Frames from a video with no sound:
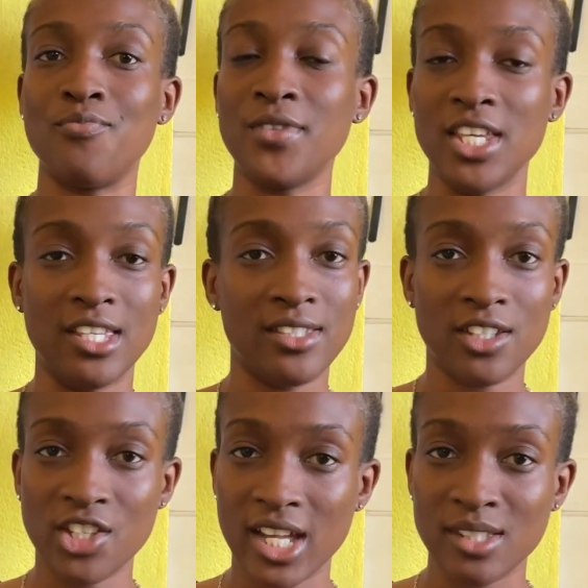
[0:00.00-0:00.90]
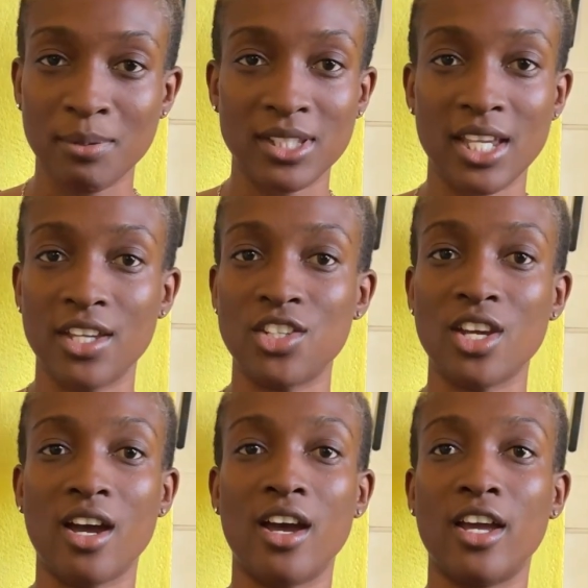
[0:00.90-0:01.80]
easy
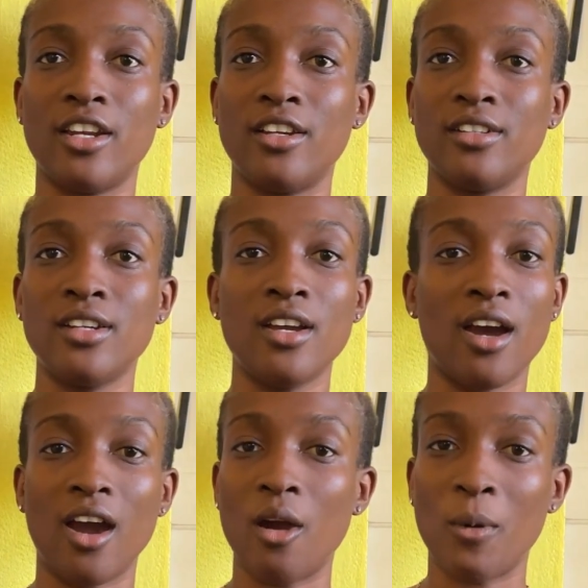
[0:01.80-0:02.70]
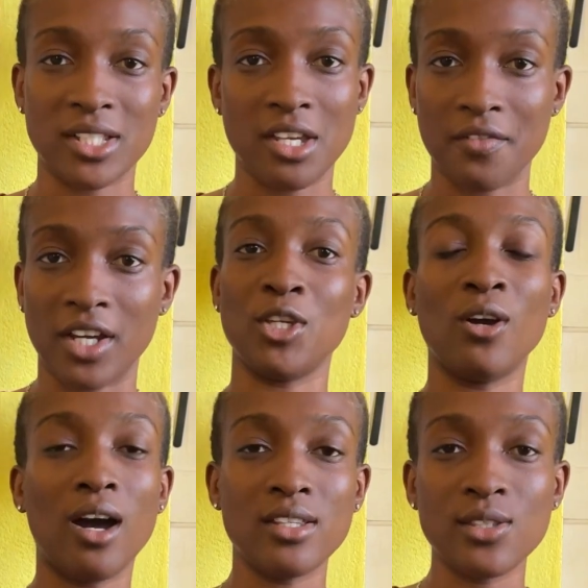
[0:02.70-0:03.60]
transportation or whatever. You
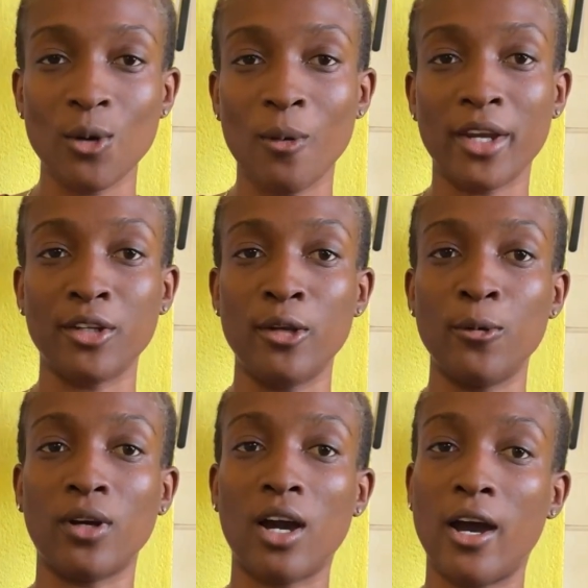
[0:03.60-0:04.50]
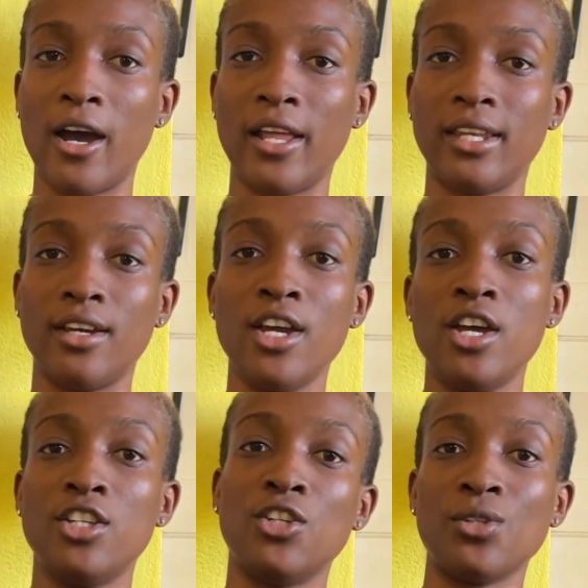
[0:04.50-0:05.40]
also want to look on
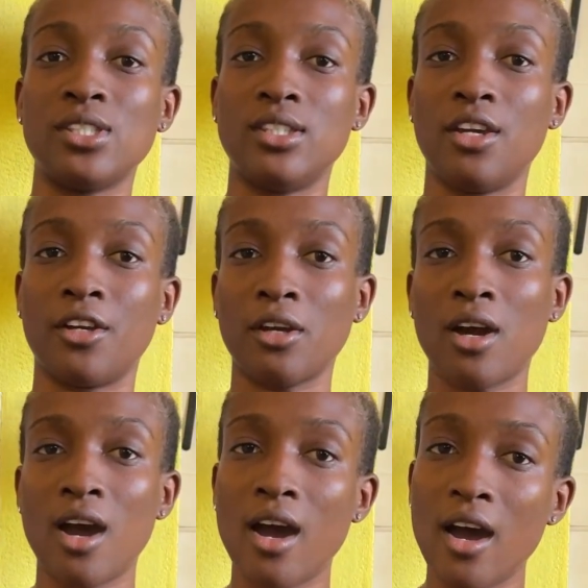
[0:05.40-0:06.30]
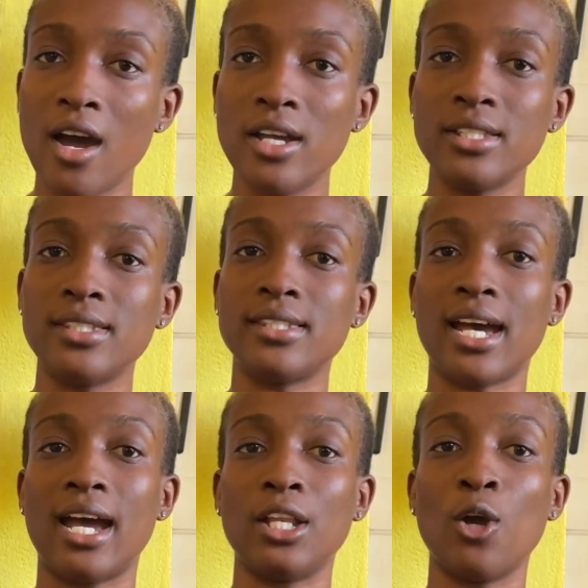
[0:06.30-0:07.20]
just their cost
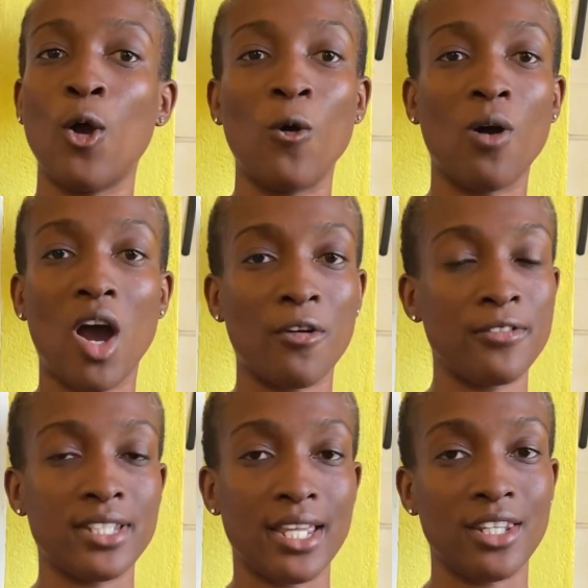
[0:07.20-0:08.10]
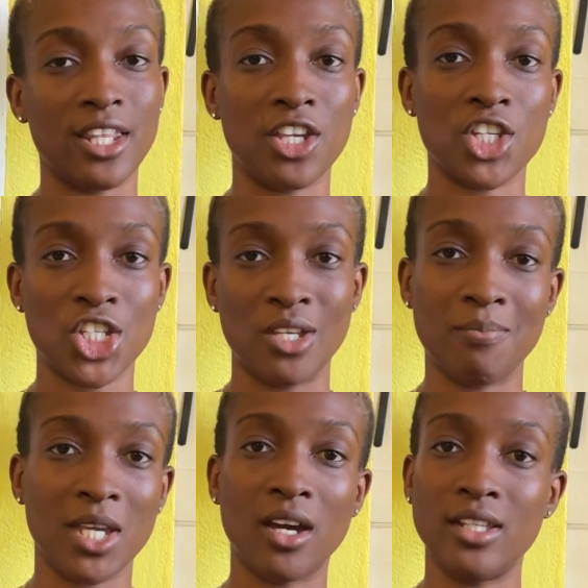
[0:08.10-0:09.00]
and how often ship,
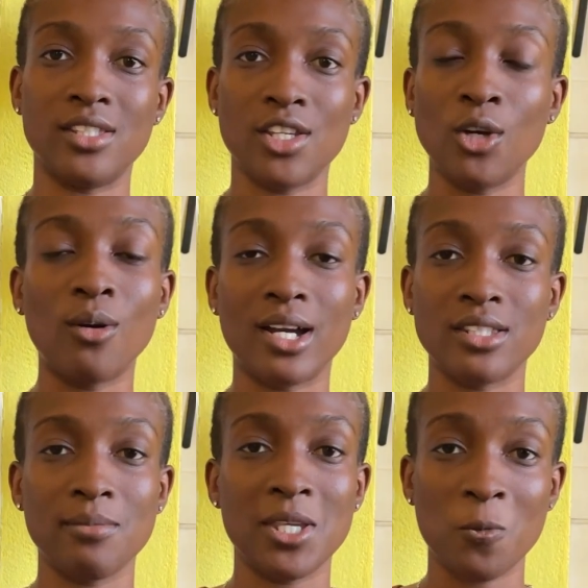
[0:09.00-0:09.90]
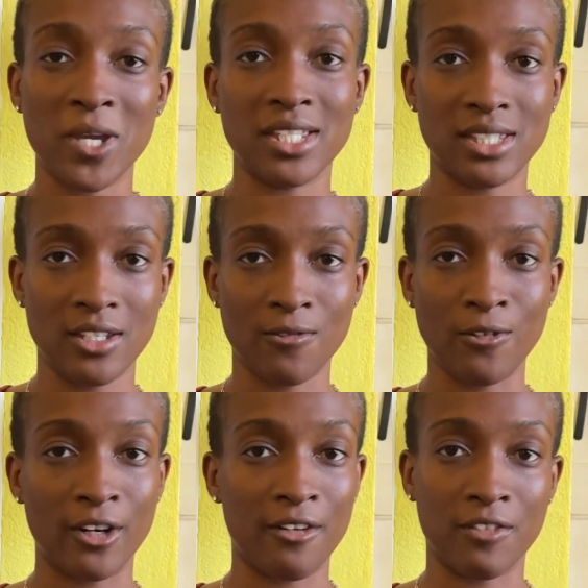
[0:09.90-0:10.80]
because you don't want to be waiting
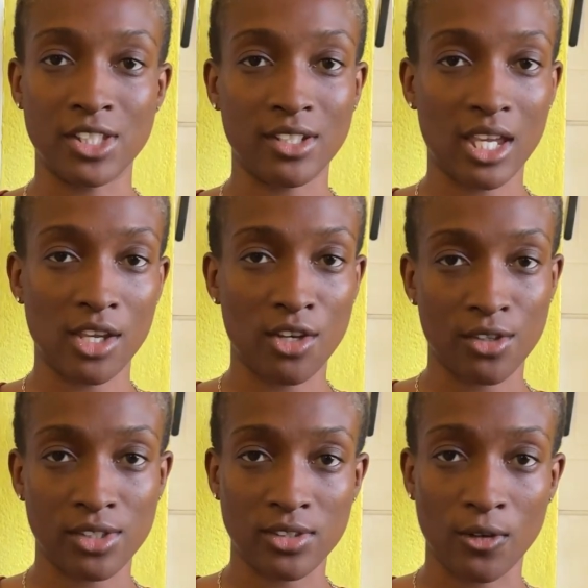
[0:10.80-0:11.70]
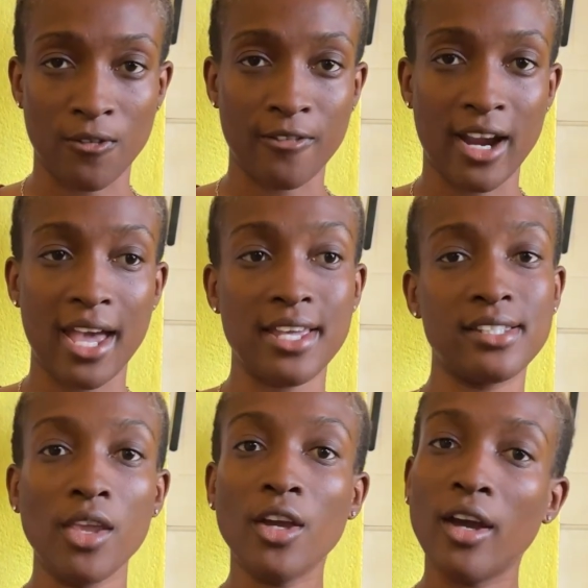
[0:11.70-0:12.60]
forever to get your stuff, right?
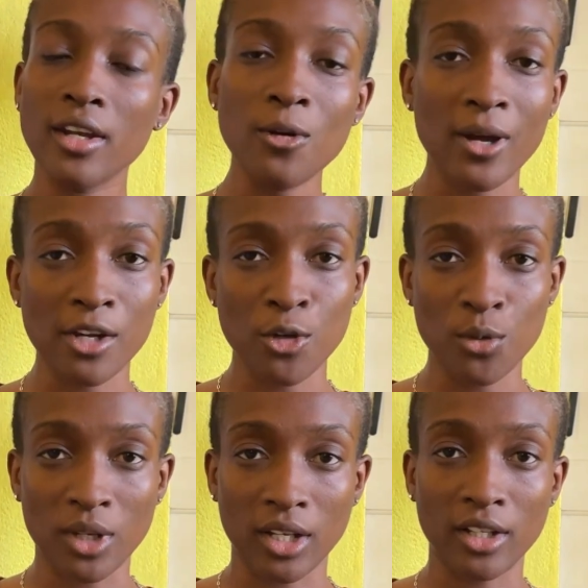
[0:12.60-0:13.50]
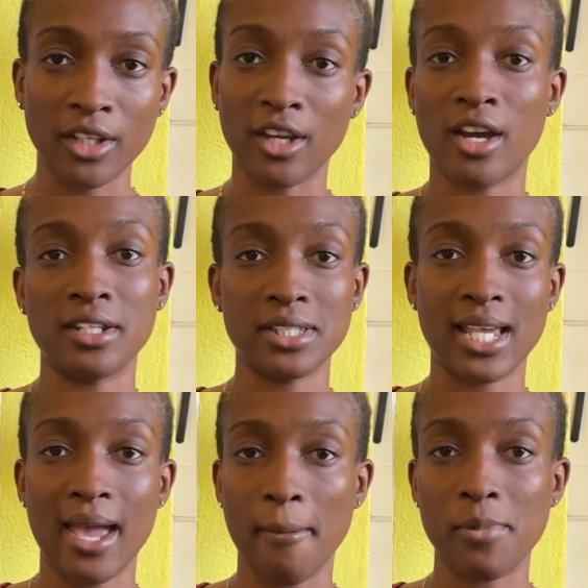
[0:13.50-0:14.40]
You're gonna go on Google, you're gonna
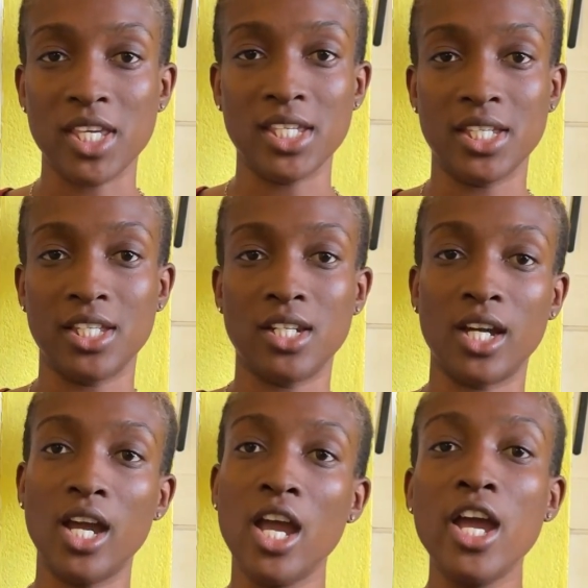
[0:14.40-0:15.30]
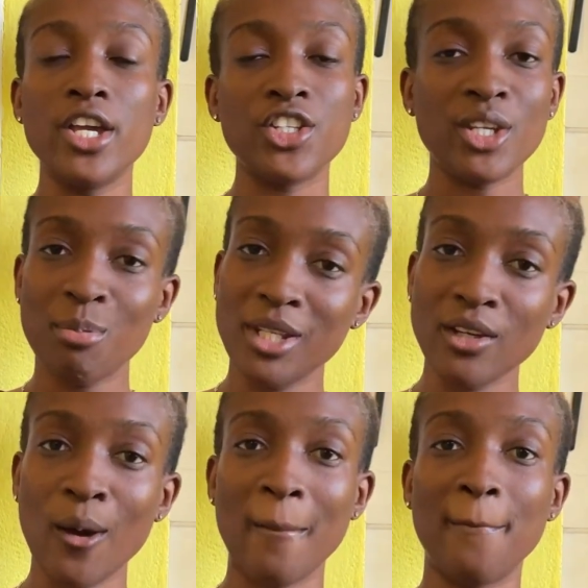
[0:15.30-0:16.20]
type in shipping
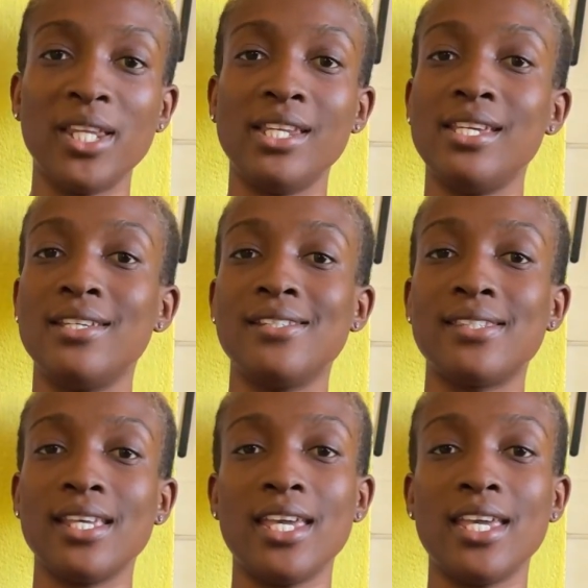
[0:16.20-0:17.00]
companies